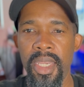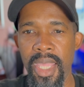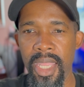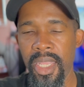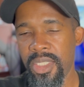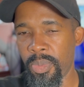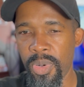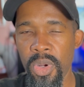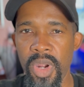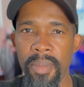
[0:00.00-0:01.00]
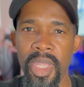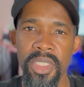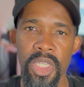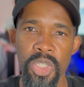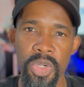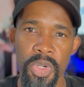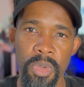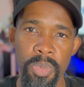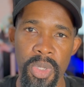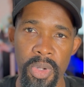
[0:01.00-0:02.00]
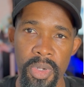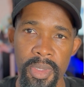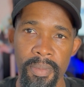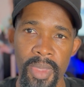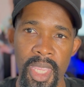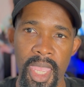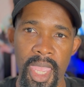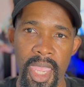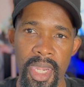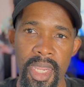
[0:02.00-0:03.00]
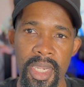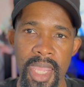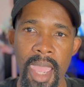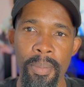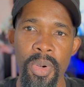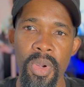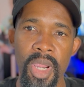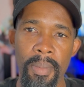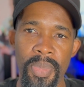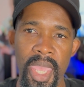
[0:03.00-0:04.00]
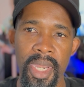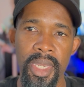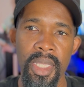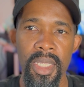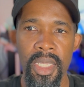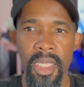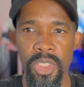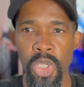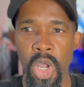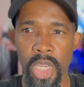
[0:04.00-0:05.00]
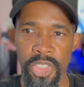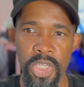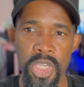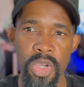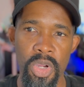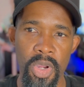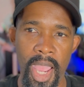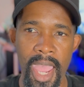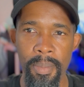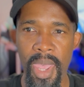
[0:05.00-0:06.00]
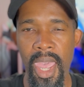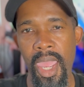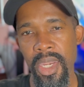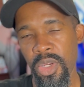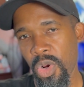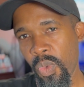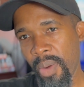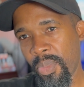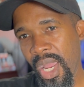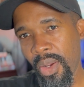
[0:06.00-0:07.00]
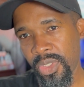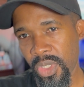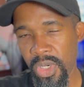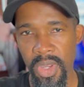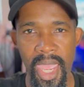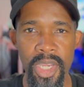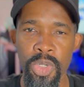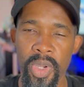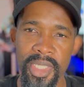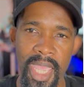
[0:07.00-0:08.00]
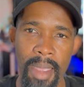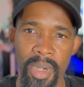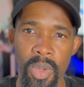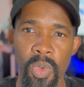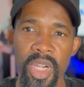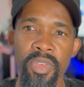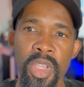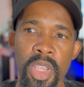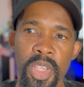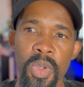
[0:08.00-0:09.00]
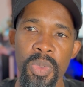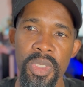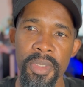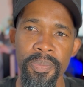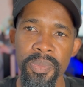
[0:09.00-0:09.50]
That it's a program that sits on your computer. And that program then talks to your iPad, your web browser, your Android tablet, whatever you use,